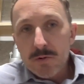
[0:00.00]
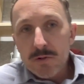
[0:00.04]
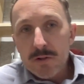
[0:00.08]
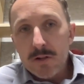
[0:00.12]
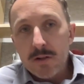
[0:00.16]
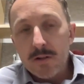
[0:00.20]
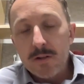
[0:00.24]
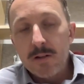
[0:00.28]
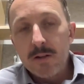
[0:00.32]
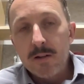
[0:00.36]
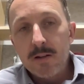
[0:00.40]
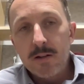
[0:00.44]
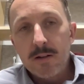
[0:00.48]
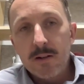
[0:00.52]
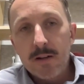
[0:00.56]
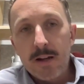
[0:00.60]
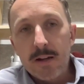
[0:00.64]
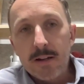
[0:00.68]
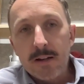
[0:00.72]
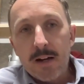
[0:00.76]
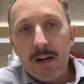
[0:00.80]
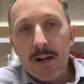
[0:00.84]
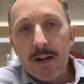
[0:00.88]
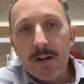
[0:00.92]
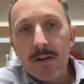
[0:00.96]
And
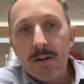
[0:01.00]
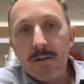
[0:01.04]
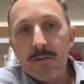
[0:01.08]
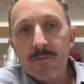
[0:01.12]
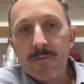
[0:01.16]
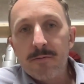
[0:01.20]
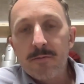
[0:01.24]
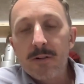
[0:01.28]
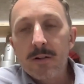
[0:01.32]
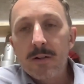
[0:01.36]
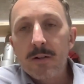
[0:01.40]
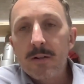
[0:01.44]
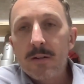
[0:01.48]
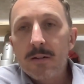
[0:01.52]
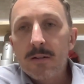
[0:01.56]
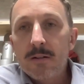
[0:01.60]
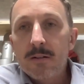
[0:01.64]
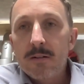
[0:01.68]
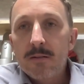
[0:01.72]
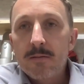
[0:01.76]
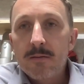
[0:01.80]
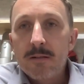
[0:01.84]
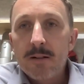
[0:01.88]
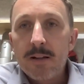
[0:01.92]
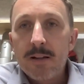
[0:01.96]
and kind of
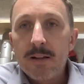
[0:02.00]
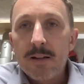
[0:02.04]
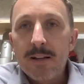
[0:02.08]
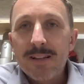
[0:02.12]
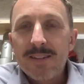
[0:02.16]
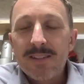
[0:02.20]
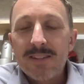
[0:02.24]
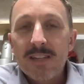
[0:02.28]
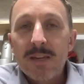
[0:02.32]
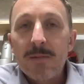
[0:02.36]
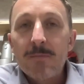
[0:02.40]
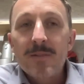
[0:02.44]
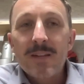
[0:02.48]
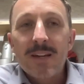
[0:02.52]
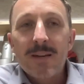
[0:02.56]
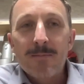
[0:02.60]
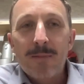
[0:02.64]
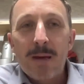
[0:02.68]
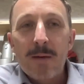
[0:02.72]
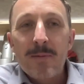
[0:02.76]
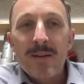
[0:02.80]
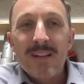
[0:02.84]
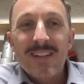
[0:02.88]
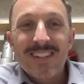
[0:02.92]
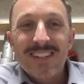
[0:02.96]
and it seems like
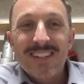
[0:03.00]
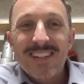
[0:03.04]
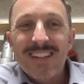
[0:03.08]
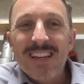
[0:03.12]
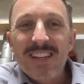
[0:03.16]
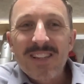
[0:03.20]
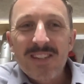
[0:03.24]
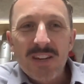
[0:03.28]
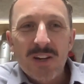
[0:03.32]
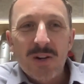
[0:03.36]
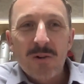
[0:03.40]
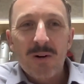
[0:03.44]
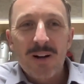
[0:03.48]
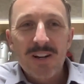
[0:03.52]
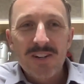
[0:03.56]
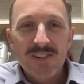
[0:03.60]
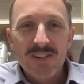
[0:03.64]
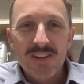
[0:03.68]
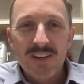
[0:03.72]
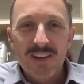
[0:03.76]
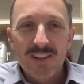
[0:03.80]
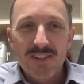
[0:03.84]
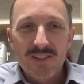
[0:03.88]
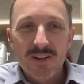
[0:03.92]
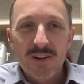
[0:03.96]
maybe it's an easy
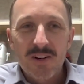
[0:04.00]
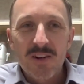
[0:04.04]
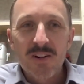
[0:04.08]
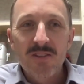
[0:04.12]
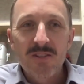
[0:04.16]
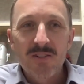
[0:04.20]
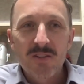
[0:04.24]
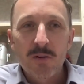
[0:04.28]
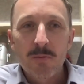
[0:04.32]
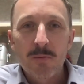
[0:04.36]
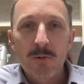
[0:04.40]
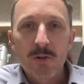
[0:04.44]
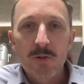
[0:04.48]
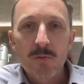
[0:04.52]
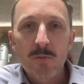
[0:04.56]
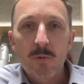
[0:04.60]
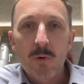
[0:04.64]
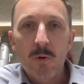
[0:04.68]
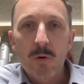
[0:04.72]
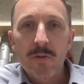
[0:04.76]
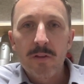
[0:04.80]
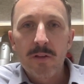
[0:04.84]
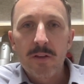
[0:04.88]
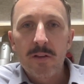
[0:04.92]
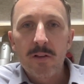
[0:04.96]
question because there is so much
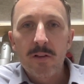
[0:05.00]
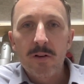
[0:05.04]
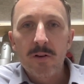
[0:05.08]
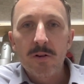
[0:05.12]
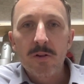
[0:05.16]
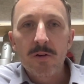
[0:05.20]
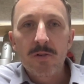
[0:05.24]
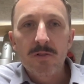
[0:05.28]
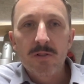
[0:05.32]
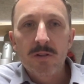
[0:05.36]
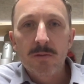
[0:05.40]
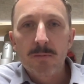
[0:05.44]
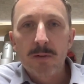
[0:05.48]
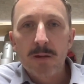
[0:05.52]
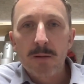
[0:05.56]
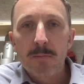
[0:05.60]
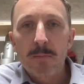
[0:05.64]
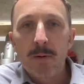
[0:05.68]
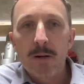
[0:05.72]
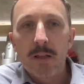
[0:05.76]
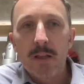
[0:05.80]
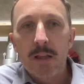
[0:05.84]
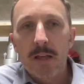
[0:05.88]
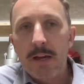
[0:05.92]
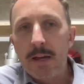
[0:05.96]
more than there used to be,
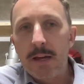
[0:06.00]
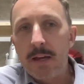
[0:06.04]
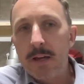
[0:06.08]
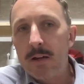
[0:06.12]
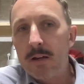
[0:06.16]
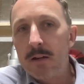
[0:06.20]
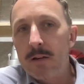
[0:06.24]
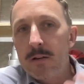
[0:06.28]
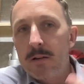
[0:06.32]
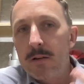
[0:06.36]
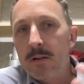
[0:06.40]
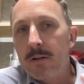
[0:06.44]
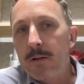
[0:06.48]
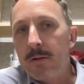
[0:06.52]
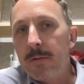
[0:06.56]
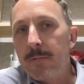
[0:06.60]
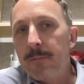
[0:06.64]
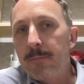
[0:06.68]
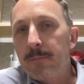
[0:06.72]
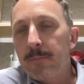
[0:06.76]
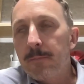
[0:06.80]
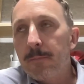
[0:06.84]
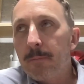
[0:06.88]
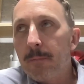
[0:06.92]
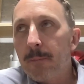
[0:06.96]
but like
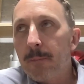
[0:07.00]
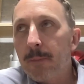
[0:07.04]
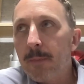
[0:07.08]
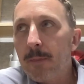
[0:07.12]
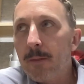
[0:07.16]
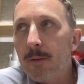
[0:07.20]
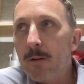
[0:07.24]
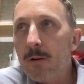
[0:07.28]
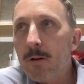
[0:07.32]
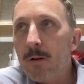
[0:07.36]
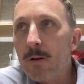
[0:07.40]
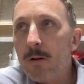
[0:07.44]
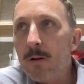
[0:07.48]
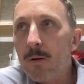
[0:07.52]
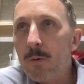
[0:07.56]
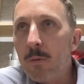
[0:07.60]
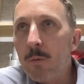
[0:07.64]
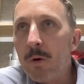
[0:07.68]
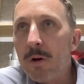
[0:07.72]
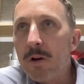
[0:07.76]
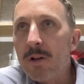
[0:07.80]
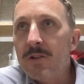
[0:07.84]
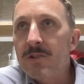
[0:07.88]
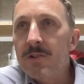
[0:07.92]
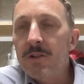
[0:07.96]

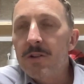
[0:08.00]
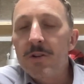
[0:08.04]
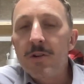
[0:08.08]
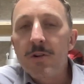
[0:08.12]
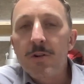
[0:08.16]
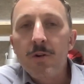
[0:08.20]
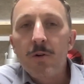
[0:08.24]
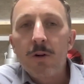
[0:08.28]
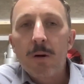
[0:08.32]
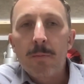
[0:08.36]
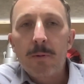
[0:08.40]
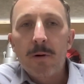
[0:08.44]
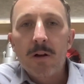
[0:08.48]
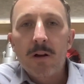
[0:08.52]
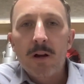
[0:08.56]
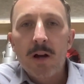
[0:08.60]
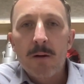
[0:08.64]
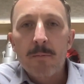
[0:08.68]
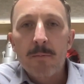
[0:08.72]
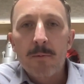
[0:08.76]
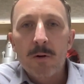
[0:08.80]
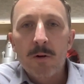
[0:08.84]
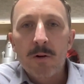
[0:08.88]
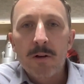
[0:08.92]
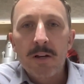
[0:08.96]
what does a new up and
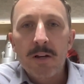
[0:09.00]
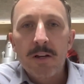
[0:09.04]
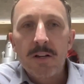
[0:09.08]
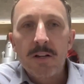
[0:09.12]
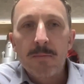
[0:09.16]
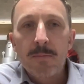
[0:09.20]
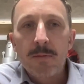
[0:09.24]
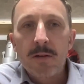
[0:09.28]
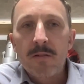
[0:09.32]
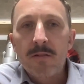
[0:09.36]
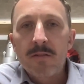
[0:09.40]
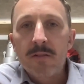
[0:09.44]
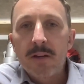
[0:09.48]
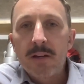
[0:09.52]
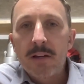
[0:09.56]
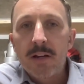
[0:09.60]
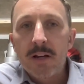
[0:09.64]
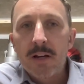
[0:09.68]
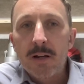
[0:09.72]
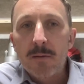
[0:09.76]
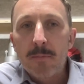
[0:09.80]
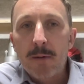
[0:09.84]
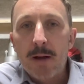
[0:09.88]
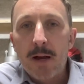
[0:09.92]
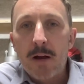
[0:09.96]
comer need to be
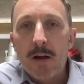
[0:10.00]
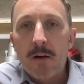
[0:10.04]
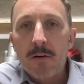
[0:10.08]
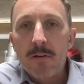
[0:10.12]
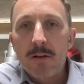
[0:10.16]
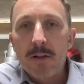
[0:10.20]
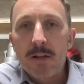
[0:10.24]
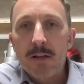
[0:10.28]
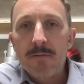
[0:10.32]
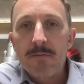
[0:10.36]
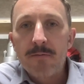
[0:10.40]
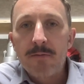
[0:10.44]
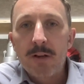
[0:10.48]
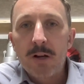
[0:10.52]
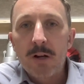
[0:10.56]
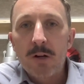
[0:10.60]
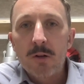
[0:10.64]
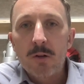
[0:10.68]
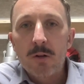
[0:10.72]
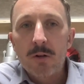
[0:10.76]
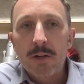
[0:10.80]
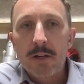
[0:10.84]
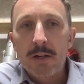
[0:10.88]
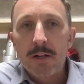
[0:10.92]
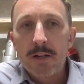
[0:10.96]
thinking about if they're
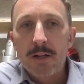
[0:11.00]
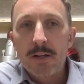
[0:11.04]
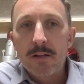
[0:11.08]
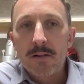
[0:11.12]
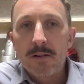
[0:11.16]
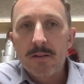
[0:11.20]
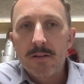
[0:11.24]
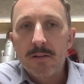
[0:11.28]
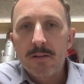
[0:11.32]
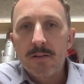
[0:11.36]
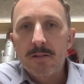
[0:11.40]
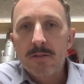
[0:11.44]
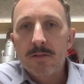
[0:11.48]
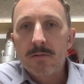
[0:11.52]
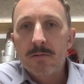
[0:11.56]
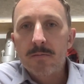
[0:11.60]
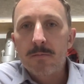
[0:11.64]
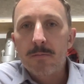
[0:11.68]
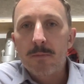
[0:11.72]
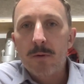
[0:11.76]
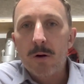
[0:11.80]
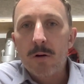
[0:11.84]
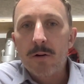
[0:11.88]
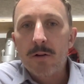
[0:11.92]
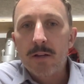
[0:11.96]
looking mm-hmm. into this
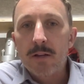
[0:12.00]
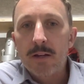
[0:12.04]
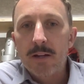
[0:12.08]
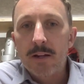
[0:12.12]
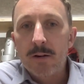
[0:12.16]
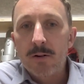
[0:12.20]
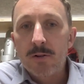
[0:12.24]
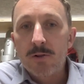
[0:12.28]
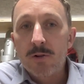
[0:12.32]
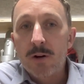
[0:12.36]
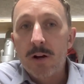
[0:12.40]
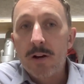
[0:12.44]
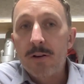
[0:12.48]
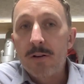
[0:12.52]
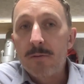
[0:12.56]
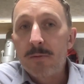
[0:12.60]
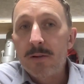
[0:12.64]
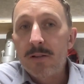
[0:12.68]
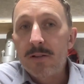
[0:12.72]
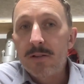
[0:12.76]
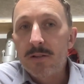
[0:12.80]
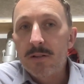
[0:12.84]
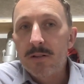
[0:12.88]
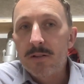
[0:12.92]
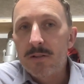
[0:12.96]
market and trying to
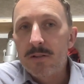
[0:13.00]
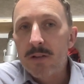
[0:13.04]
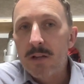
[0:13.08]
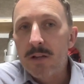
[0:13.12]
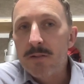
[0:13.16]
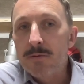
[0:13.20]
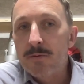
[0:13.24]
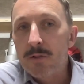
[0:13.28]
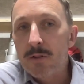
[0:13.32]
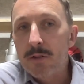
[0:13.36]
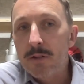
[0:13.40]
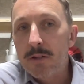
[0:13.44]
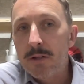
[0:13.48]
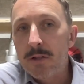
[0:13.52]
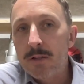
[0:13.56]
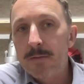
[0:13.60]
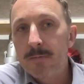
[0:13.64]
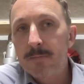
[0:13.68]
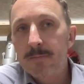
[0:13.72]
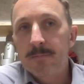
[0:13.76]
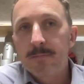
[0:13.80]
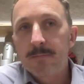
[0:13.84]
be successful in it?